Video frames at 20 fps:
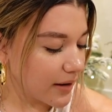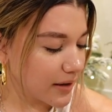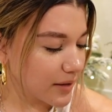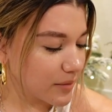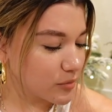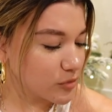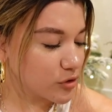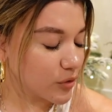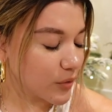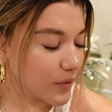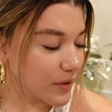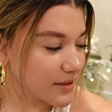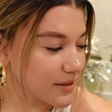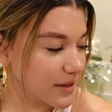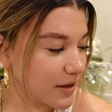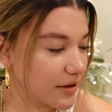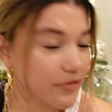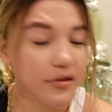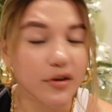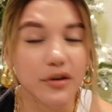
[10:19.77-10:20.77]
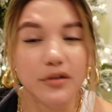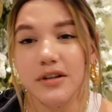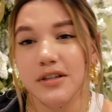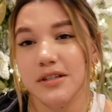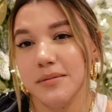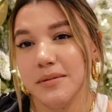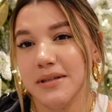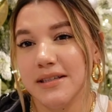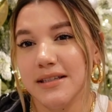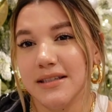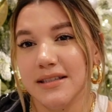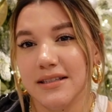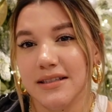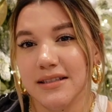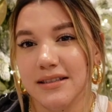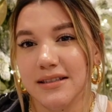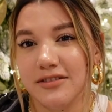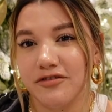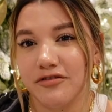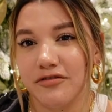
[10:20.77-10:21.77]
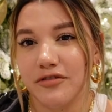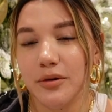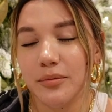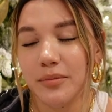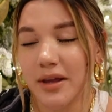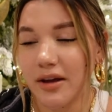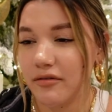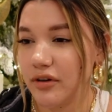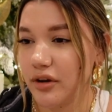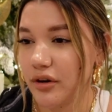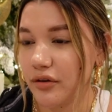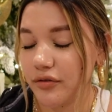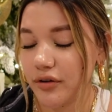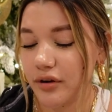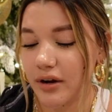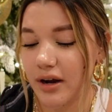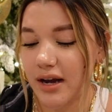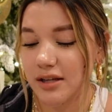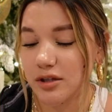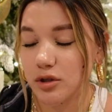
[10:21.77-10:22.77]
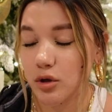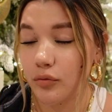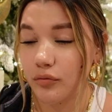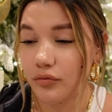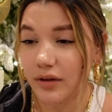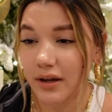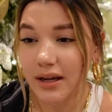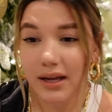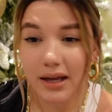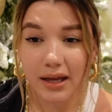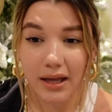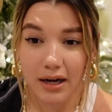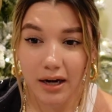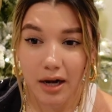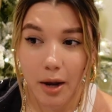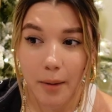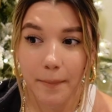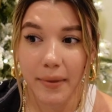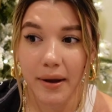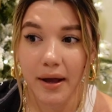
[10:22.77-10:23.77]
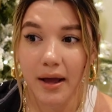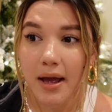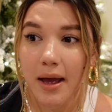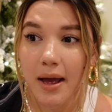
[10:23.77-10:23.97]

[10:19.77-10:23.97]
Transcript: and I'm so excited for Christmas and to film that video for you guys. Hopefully I can get it up